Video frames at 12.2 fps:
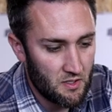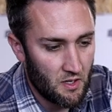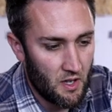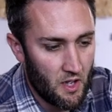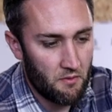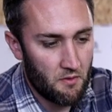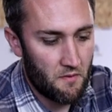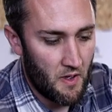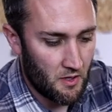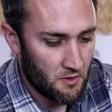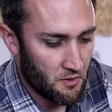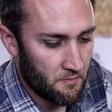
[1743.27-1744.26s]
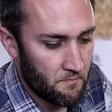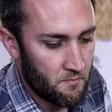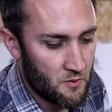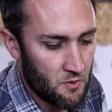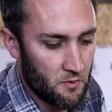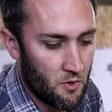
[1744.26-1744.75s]
are going to have an effect on.
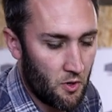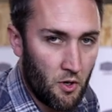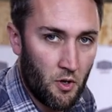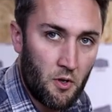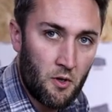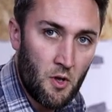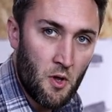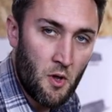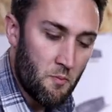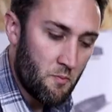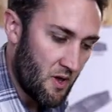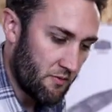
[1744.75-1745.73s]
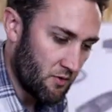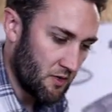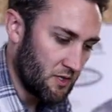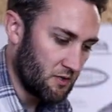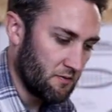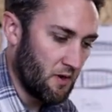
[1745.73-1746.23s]
So we've got to
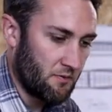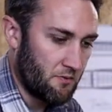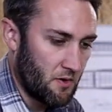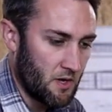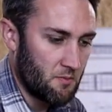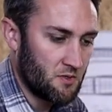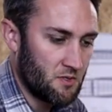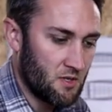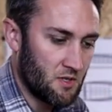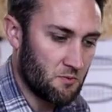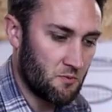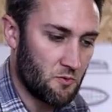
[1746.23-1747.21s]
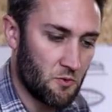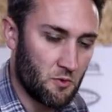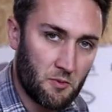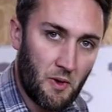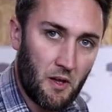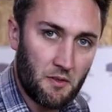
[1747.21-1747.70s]
bevel each of our frames as we have
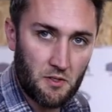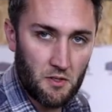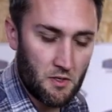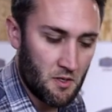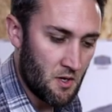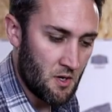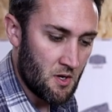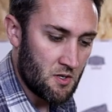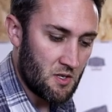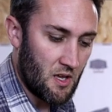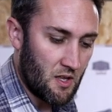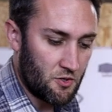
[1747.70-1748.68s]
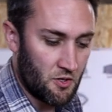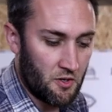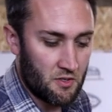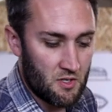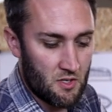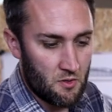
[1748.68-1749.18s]
talked about to, to get the
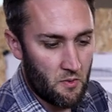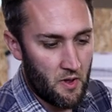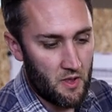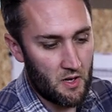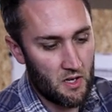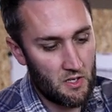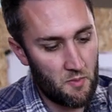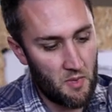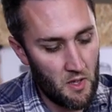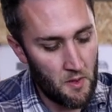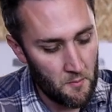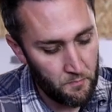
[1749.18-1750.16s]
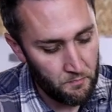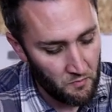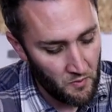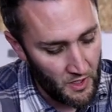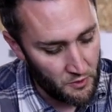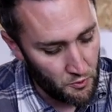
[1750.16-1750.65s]
chines into where they need to be.
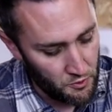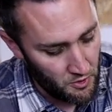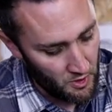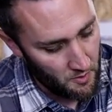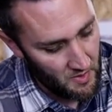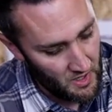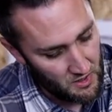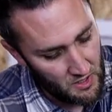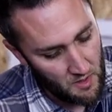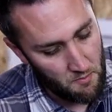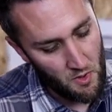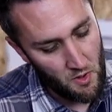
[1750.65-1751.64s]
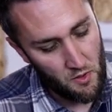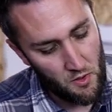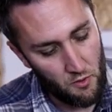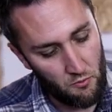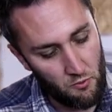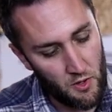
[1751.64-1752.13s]
There's also going to be a timber
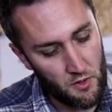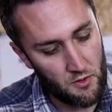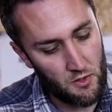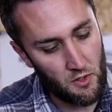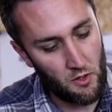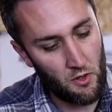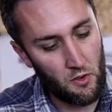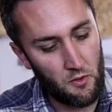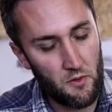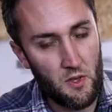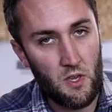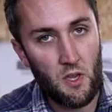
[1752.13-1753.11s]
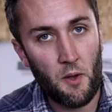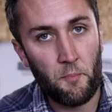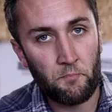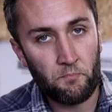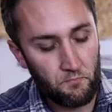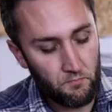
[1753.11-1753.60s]
that runs along the um,